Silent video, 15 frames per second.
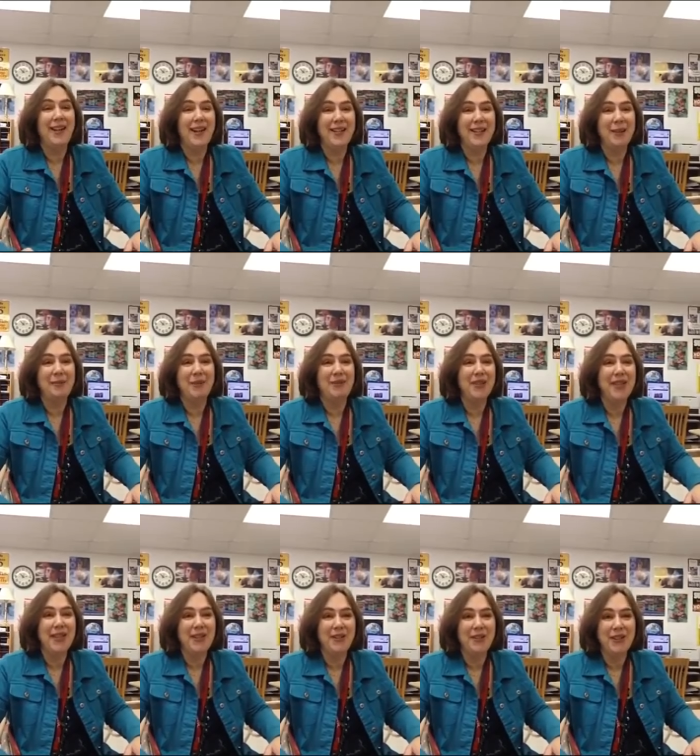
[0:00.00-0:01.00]
concept of
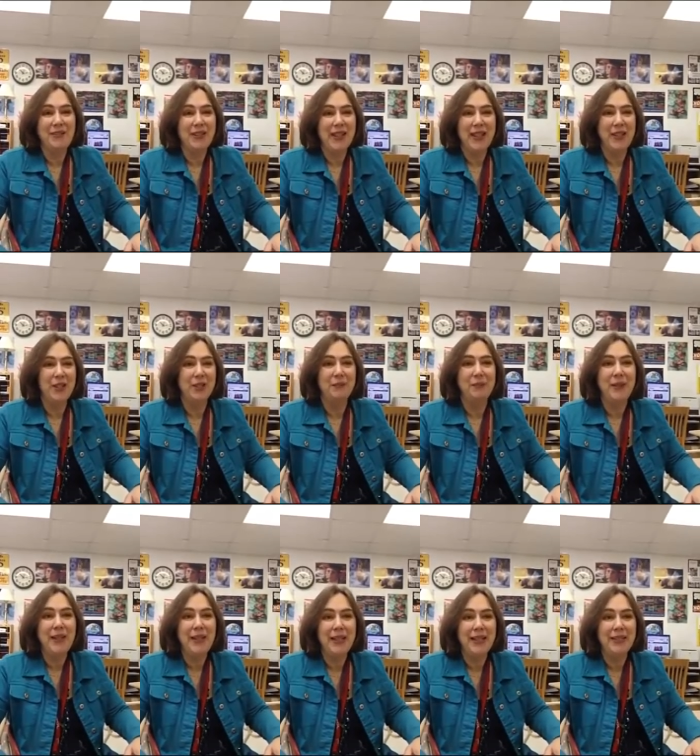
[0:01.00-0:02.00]
standard deviation
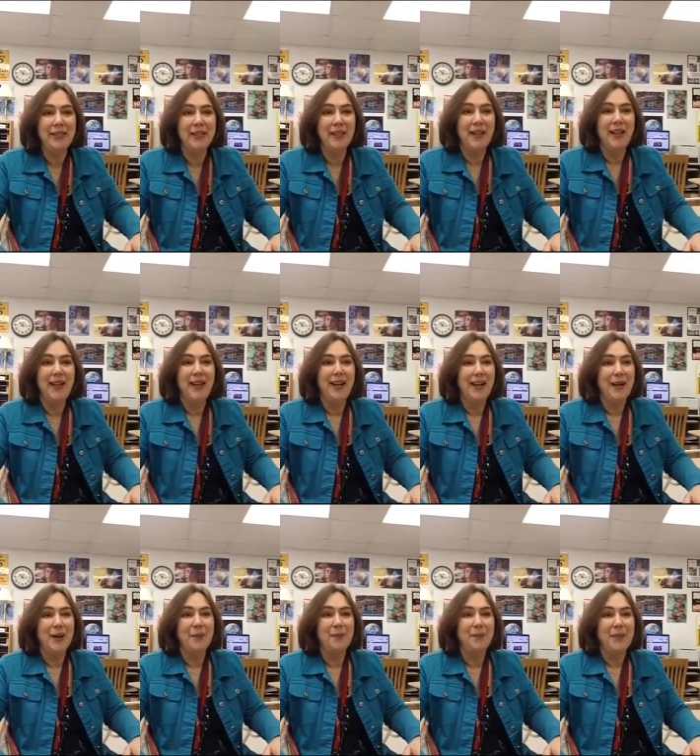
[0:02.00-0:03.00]
mean
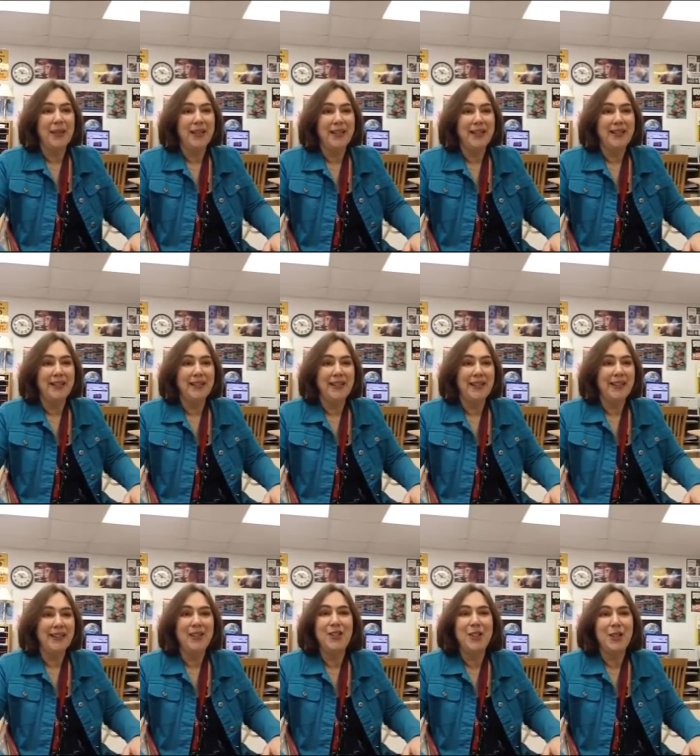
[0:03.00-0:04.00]
in
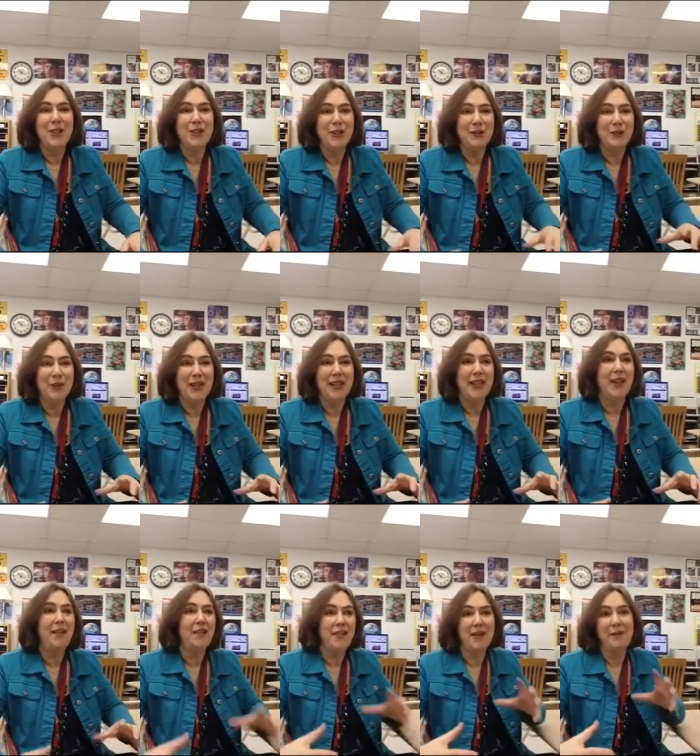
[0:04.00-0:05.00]
conjunction with
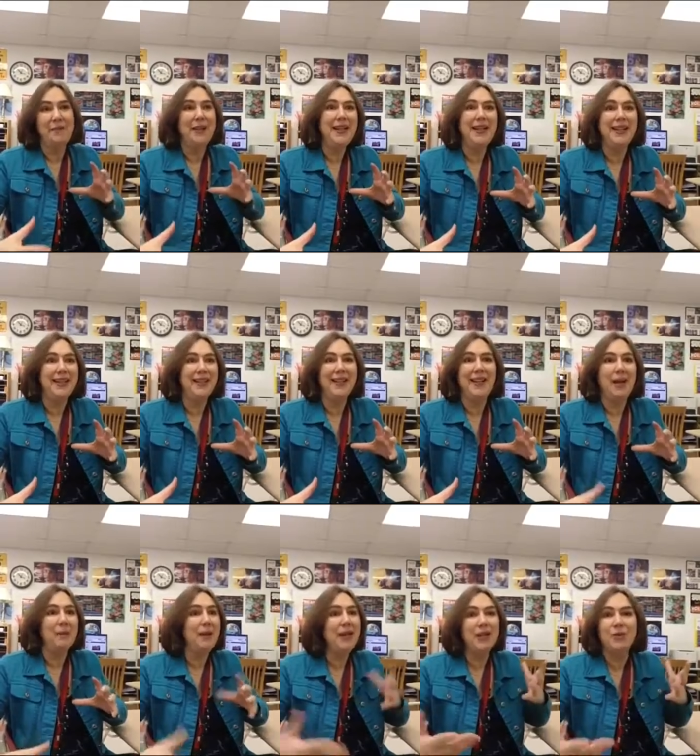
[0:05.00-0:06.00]
the mean.
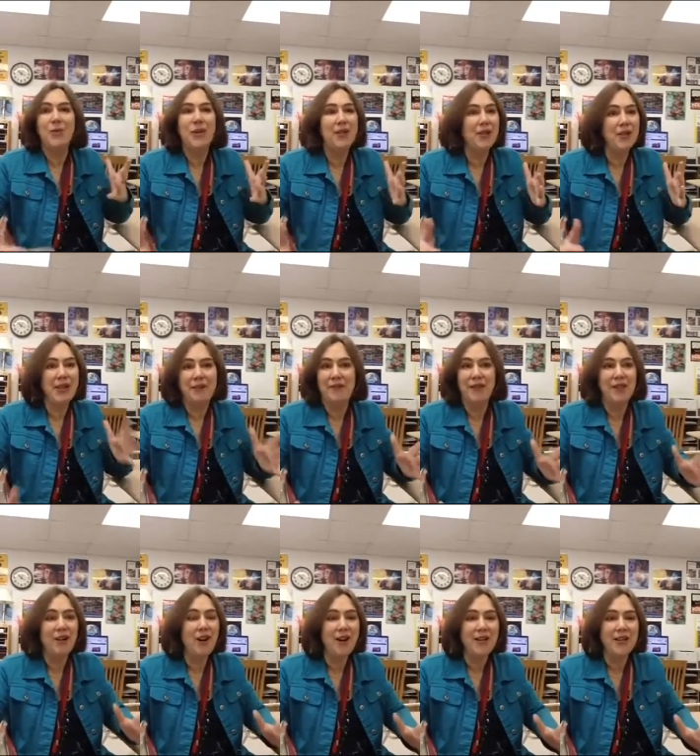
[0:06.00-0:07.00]
It's one of the toughest
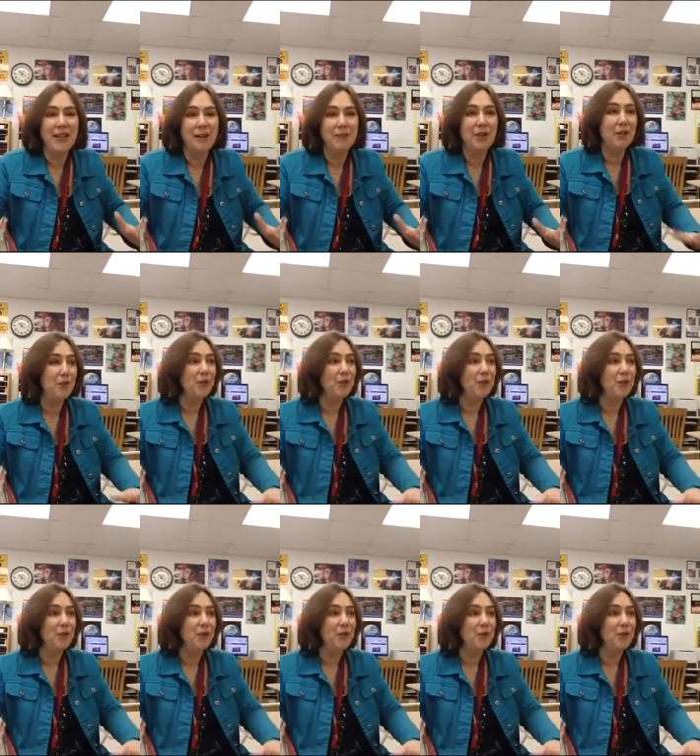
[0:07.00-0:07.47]
concepts. It's